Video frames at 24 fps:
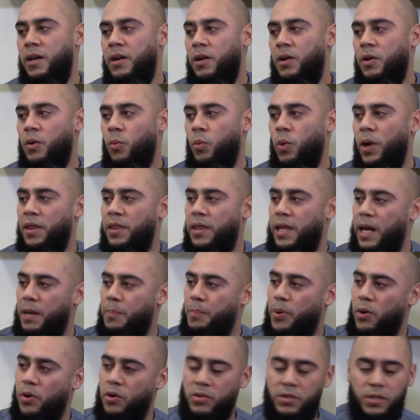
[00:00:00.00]
When that
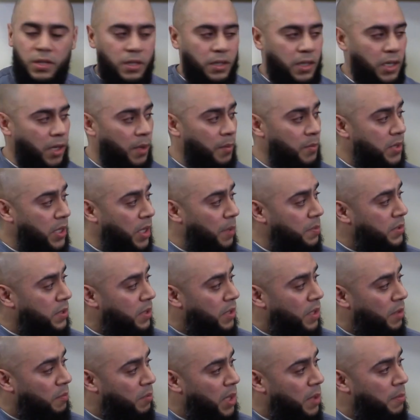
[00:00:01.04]
person comes up to
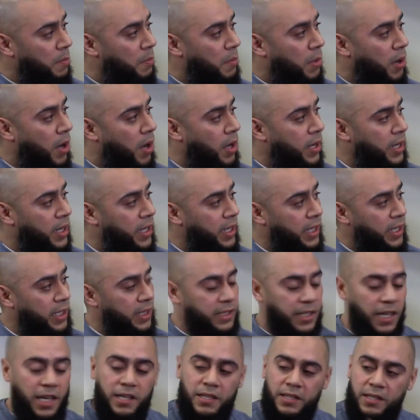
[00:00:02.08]
the minbar and he
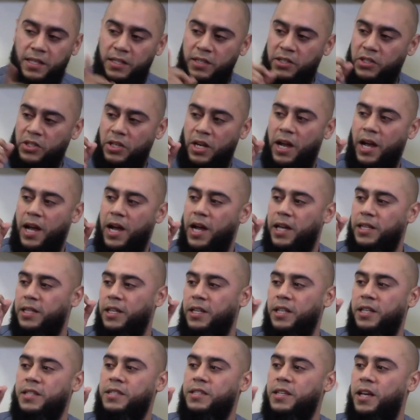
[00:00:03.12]
takes his shahad
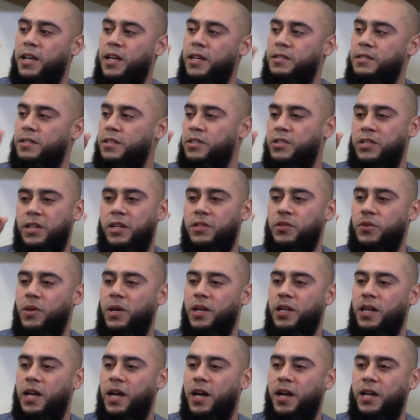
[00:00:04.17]
and he says, Ashhadu
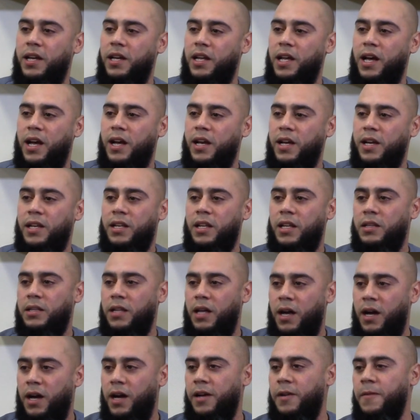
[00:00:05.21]
an la ilaha
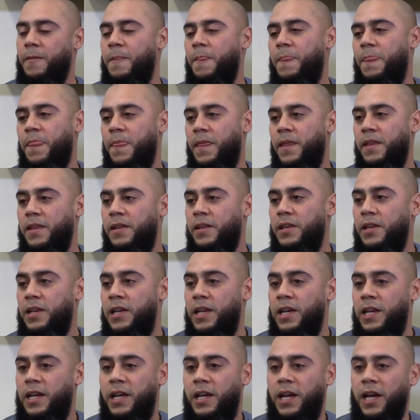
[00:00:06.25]

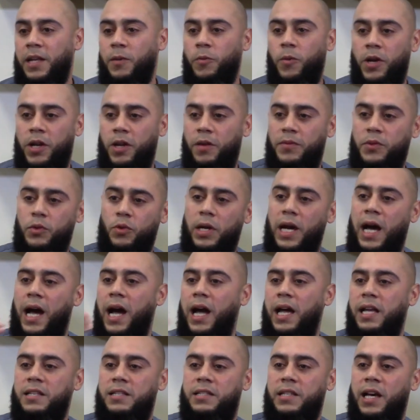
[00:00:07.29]
illallah, and one of you
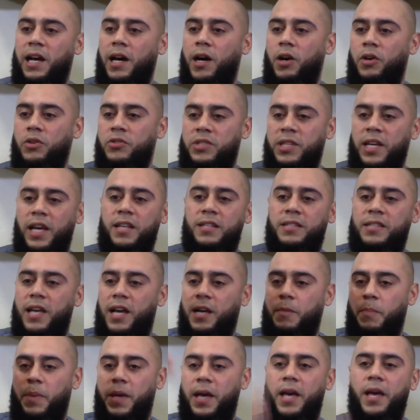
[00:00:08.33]
guys yells, say
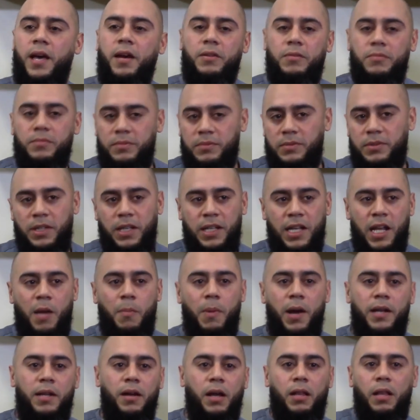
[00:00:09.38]
takbir, and
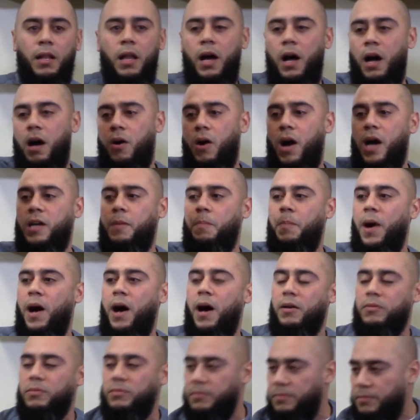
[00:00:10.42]
everybody, Allahu
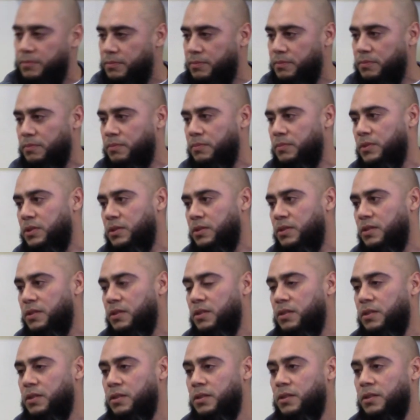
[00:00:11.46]

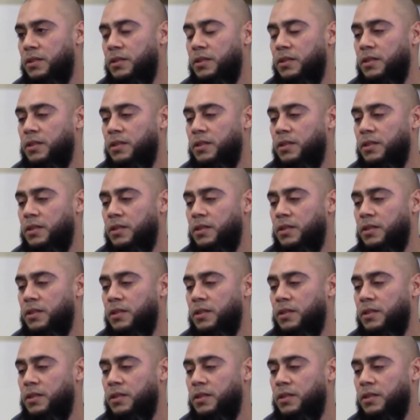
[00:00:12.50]
Akbar.